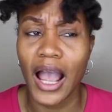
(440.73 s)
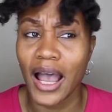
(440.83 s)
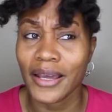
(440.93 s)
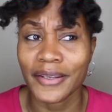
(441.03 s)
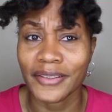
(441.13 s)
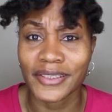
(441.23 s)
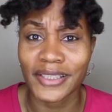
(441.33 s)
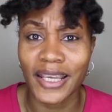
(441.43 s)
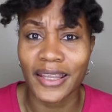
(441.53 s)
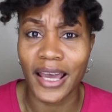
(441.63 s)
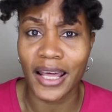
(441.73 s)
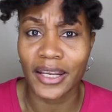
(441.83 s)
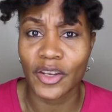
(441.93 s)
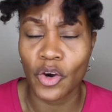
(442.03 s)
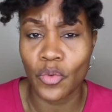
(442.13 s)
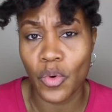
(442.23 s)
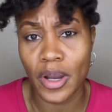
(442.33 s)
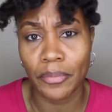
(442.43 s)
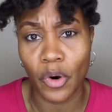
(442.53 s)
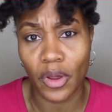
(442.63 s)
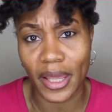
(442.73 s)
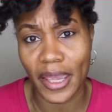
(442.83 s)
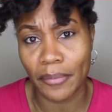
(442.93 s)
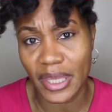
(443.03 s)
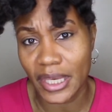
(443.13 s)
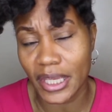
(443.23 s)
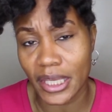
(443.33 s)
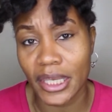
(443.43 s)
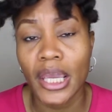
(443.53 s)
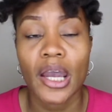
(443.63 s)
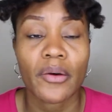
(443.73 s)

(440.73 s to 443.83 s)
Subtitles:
I didn't say that. I didn't know what Paula had been in.